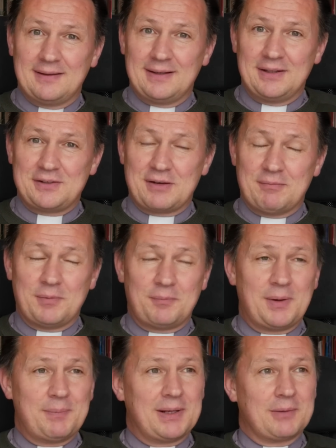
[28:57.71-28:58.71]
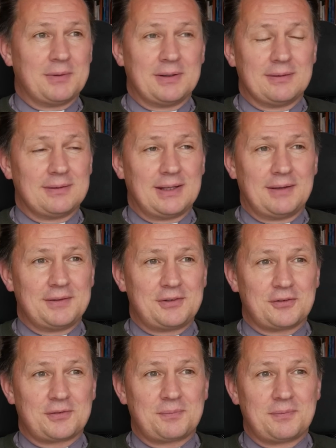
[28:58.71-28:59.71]
in the general public will
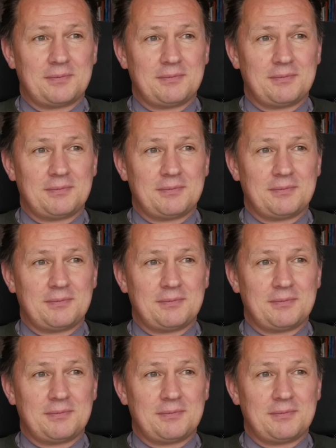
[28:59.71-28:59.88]
just